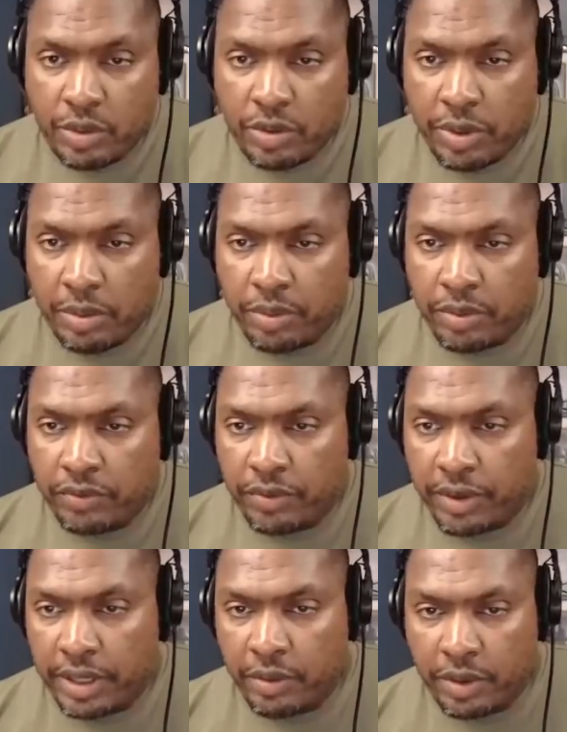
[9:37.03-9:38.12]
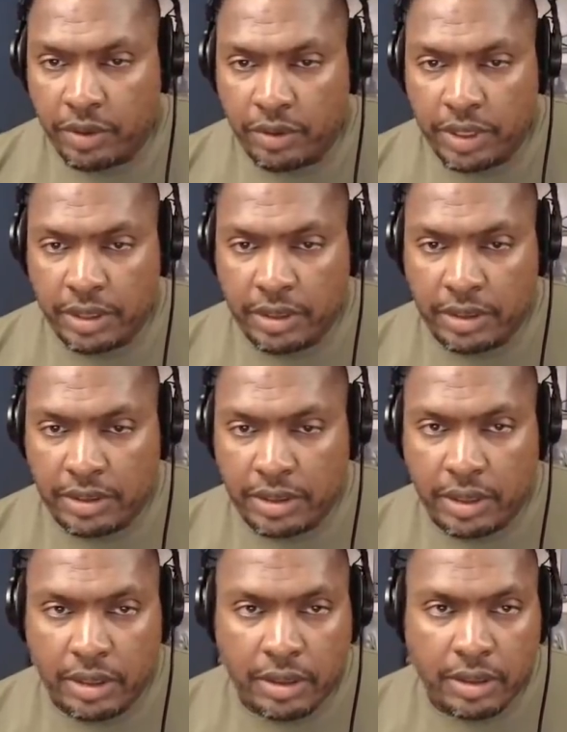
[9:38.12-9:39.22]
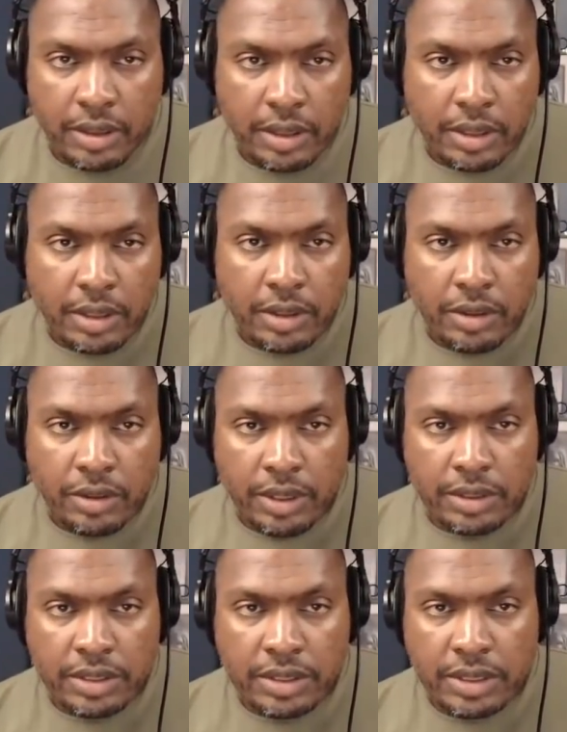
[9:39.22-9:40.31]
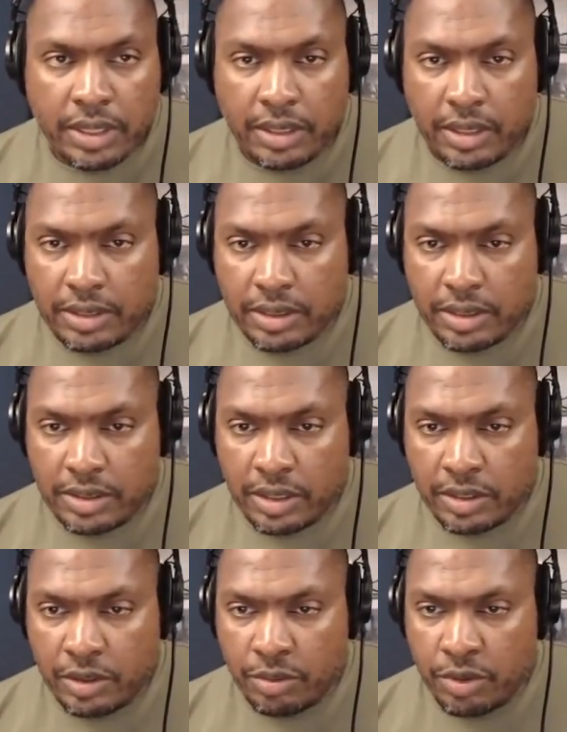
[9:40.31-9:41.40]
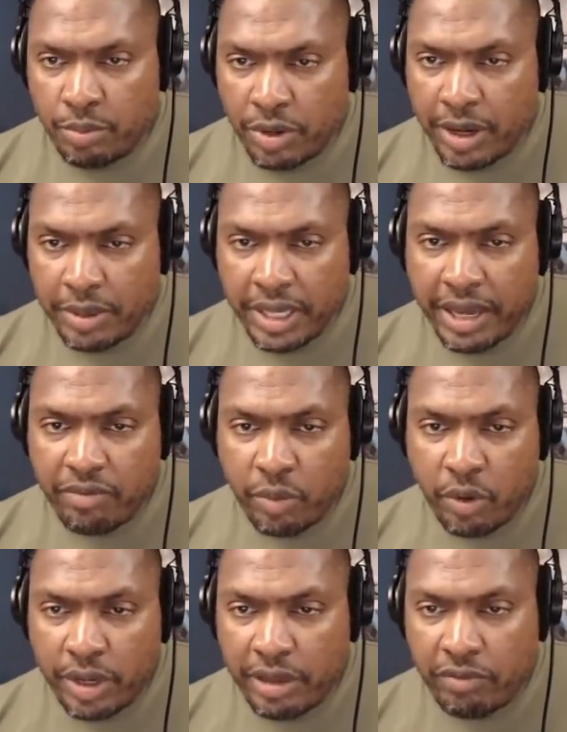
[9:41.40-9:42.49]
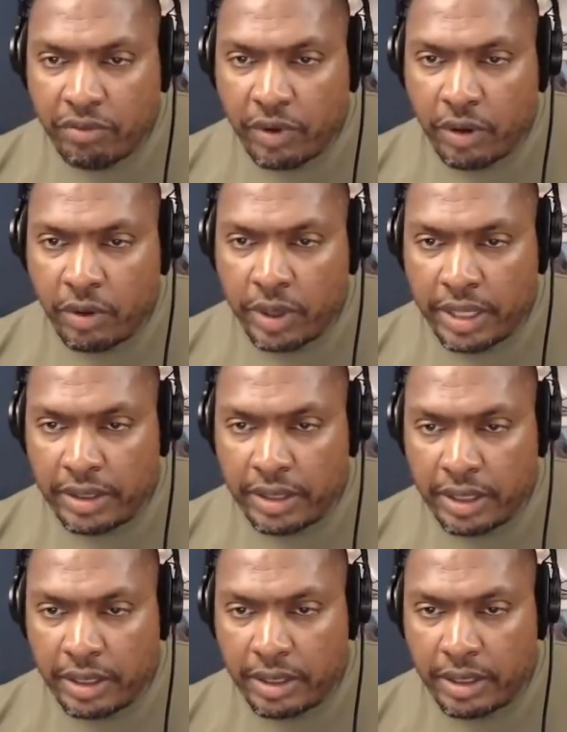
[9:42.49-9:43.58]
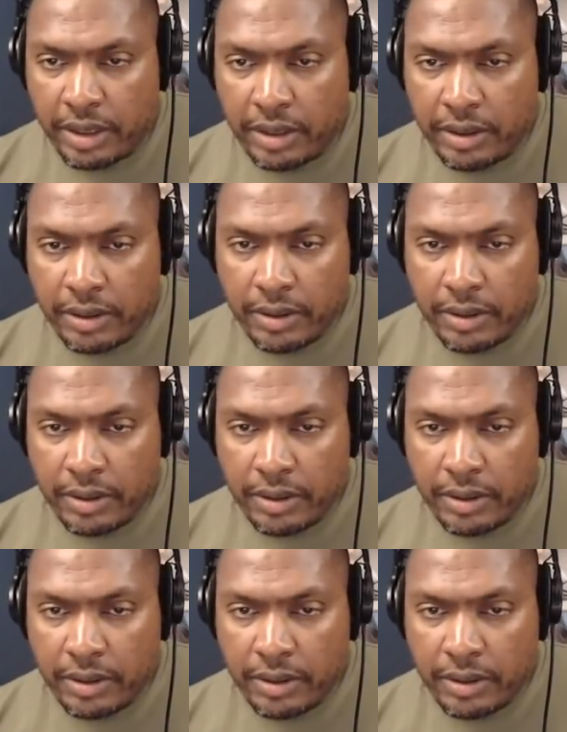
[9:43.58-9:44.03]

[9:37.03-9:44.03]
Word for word: with people for anyone who didn't uh, who didn't see this because you you probably have more info in the uh,